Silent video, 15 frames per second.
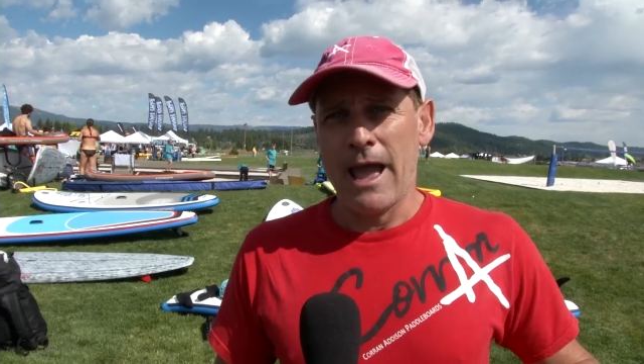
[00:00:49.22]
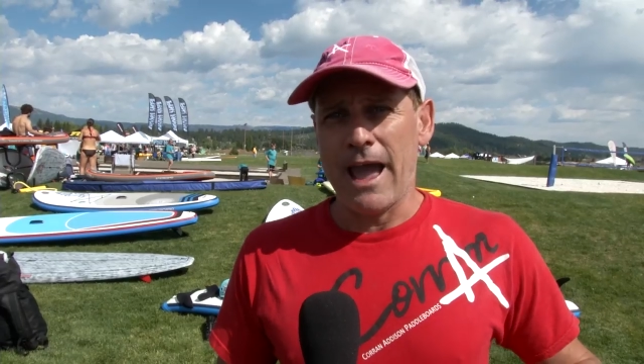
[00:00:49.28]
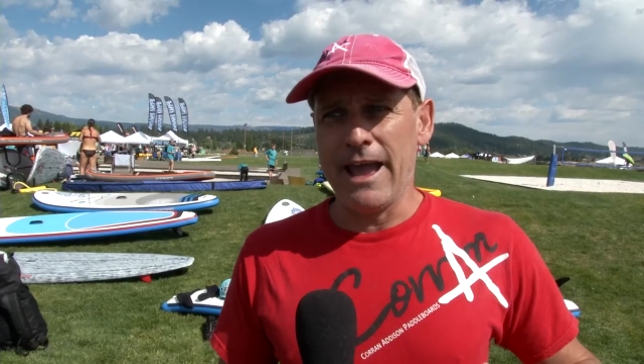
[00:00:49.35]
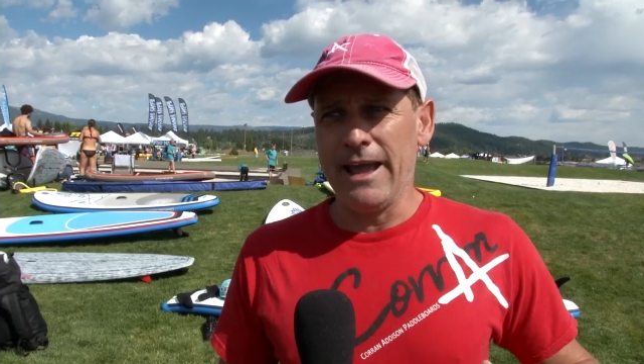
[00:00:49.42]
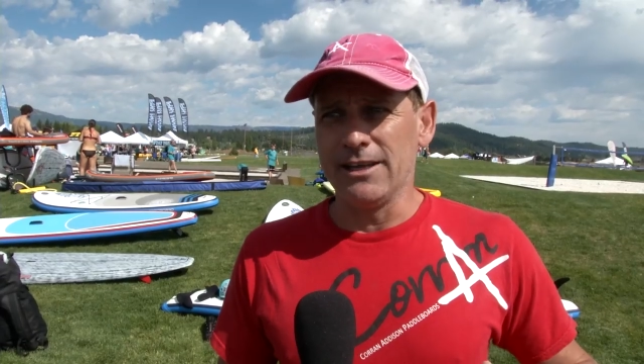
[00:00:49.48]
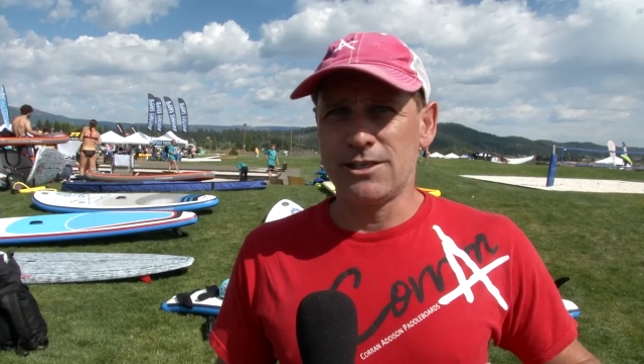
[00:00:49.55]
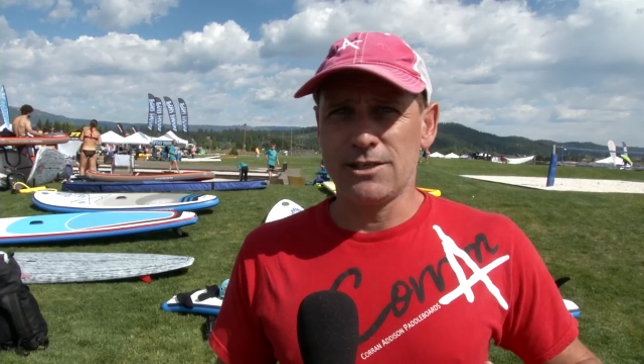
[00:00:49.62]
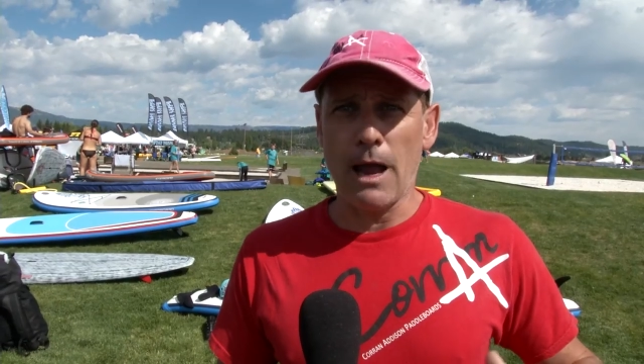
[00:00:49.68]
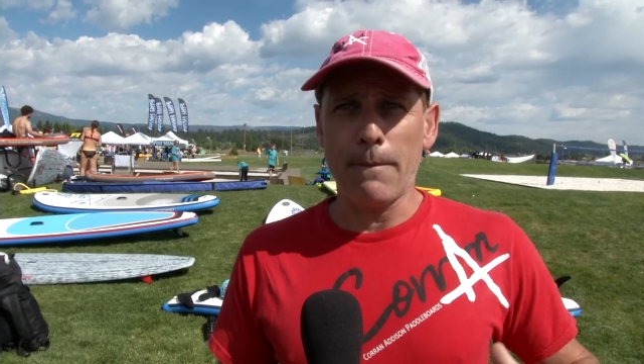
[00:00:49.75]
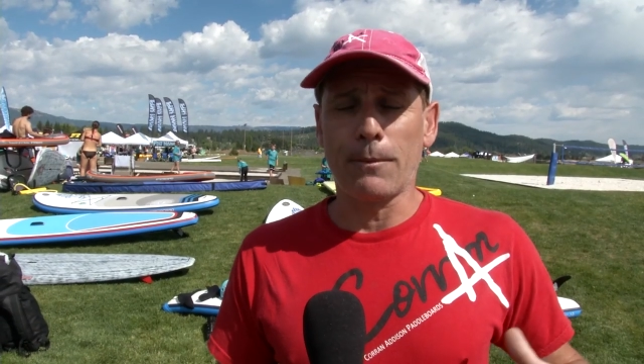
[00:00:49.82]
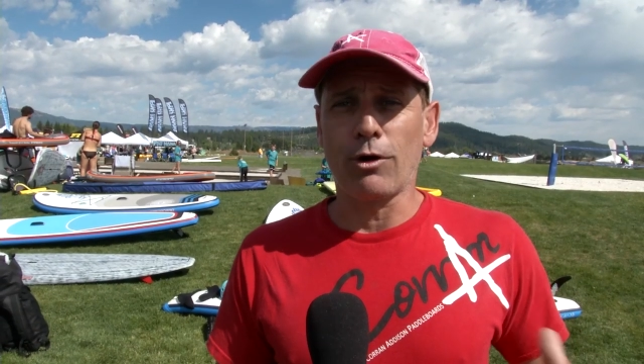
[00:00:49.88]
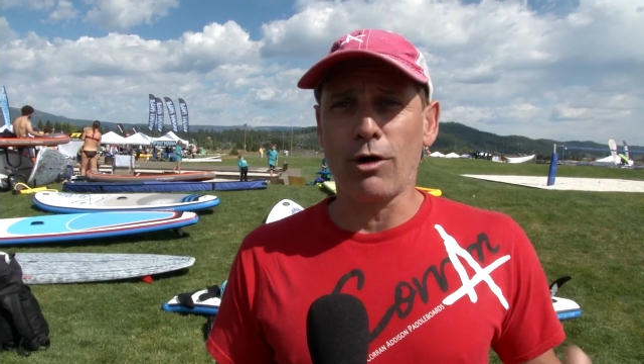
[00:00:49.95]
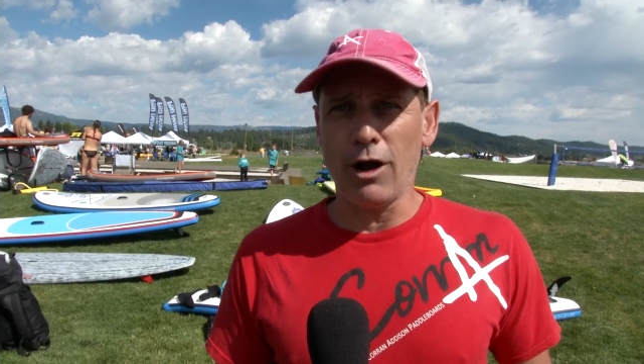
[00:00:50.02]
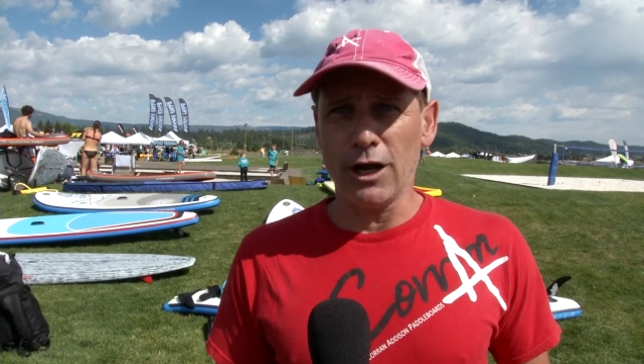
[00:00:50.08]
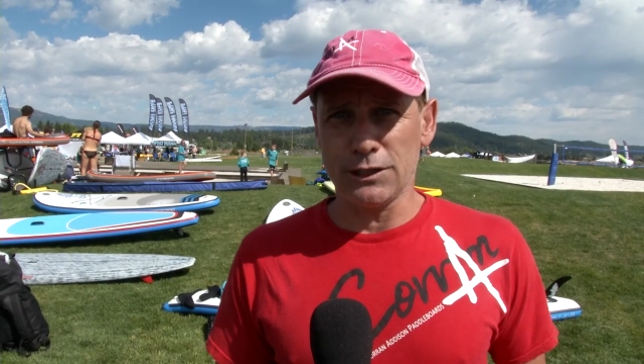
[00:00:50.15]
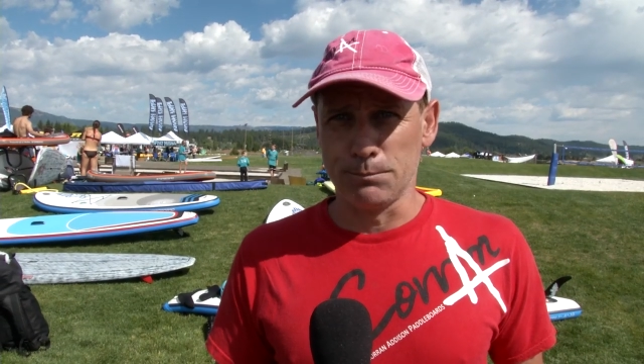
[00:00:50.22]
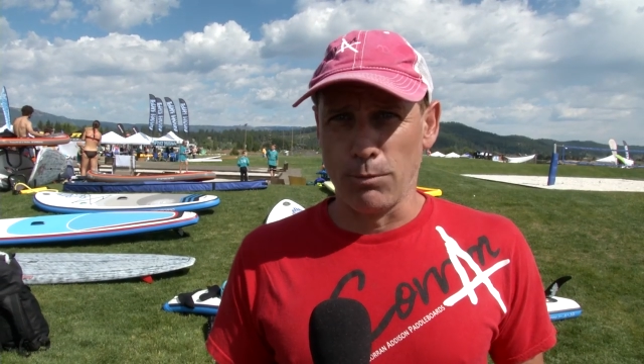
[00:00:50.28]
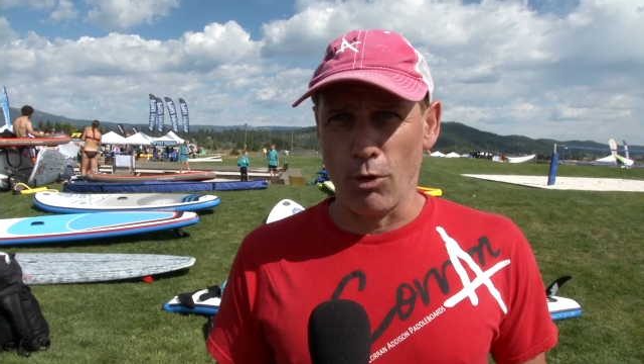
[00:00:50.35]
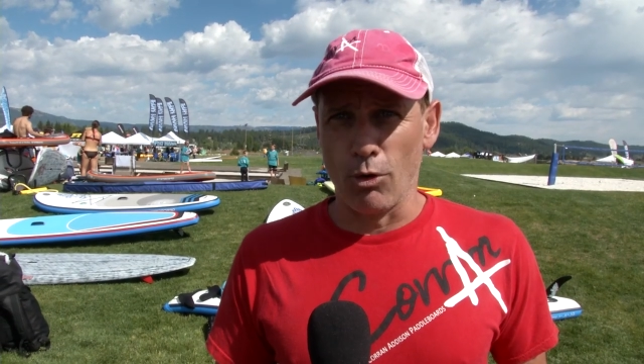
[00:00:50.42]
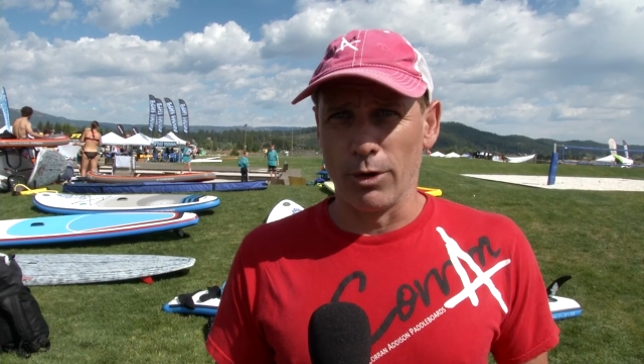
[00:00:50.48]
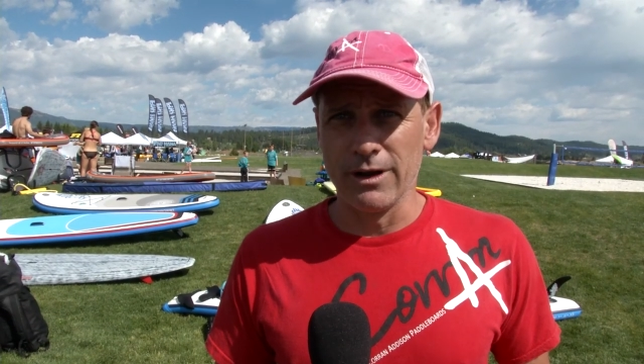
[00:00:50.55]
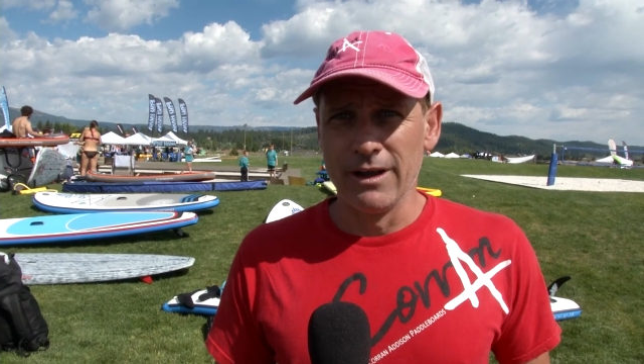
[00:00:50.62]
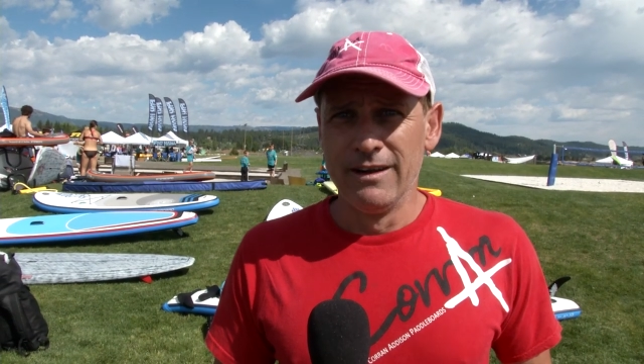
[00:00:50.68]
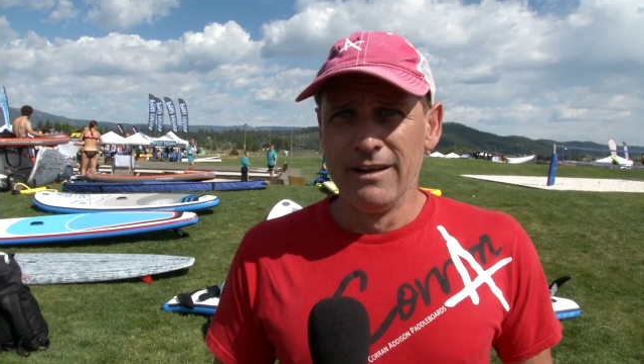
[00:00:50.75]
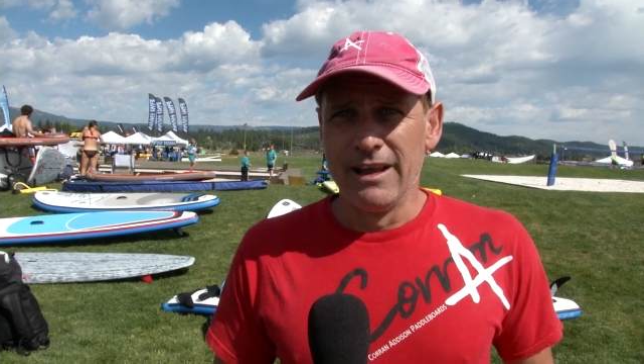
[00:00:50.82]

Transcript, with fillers: A SUP crossboard